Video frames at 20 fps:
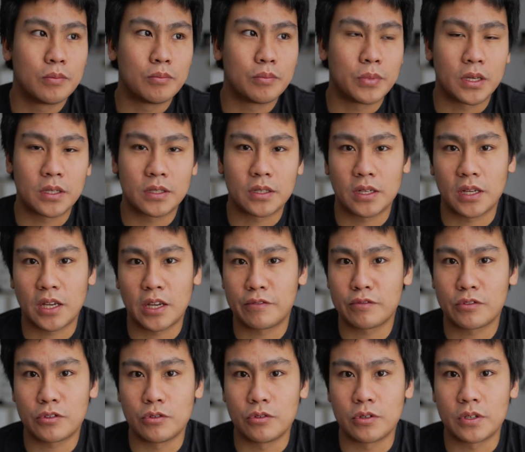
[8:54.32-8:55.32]
but I
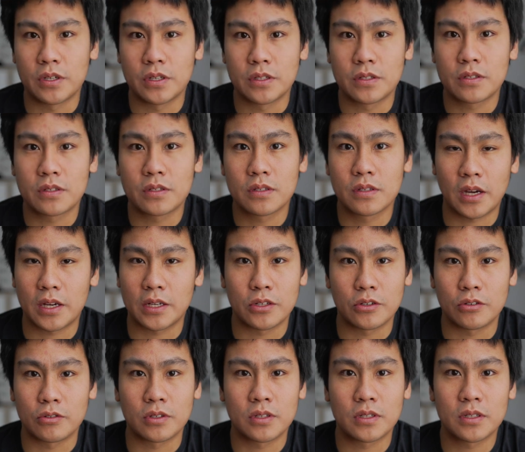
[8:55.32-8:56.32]
have 2 kids. I
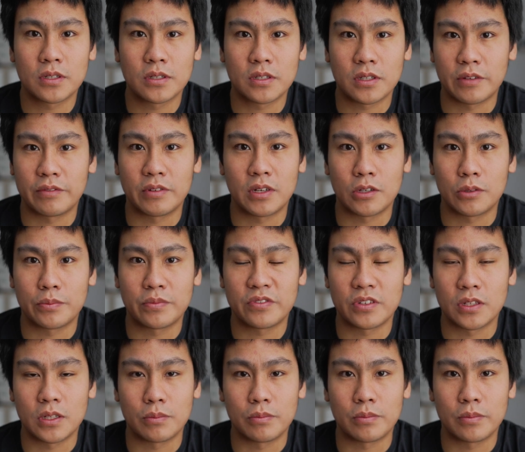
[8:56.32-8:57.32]
don't develop
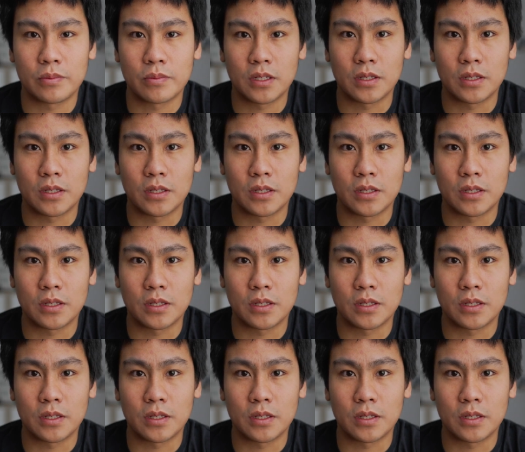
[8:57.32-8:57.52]
film